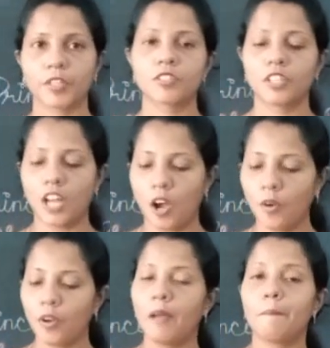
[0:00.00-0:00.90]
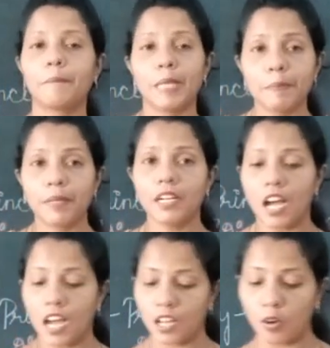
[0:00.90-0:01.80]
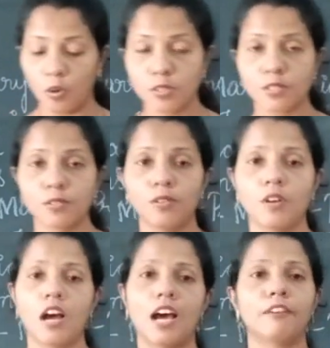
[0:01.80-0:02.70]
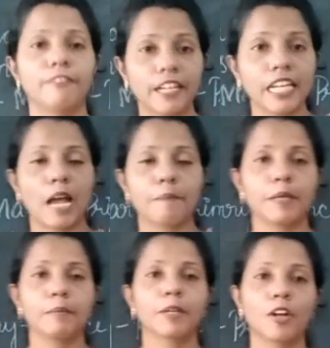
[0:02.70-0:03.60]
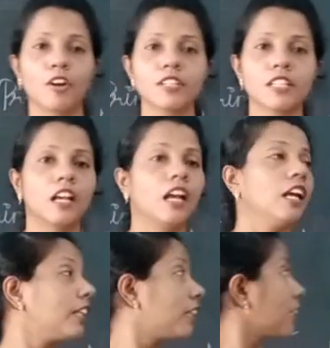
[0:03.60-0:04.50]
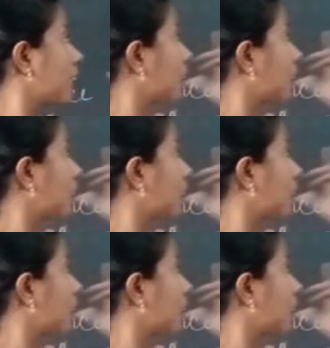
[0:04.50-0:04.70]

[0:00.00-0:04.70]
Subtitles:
So now people are very happy because the